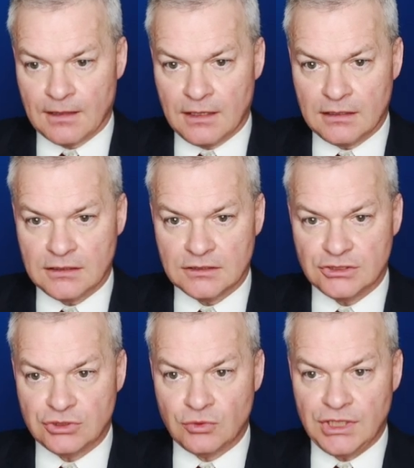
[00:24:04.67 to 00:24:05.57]
And I can
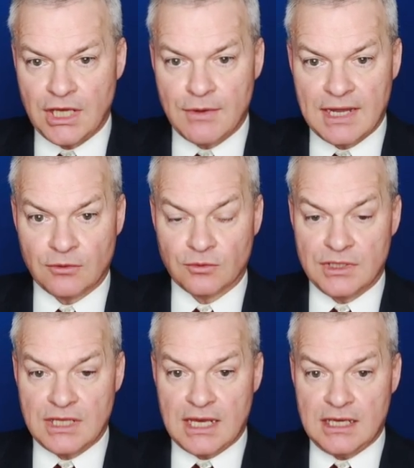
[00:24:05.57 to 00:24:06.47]
surely go out
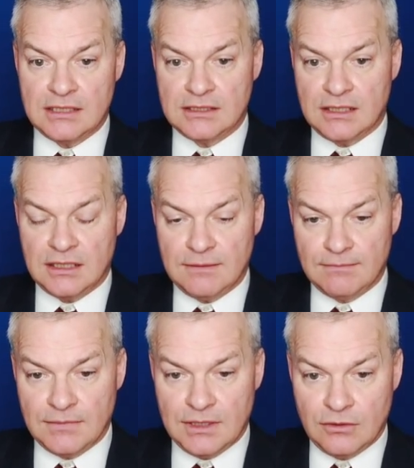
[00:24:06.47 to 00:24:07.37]
with AT in
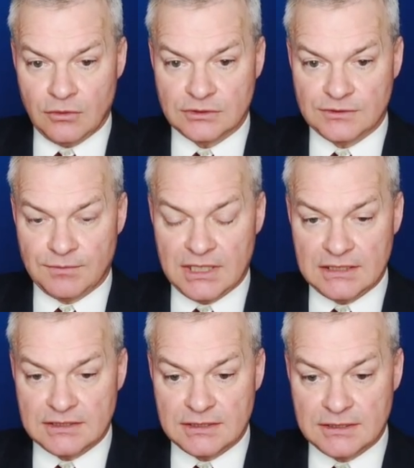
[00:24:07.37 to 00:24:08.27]
lots of
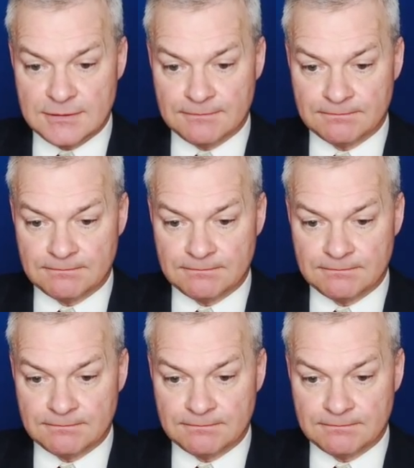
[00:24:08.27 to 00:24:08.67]
places.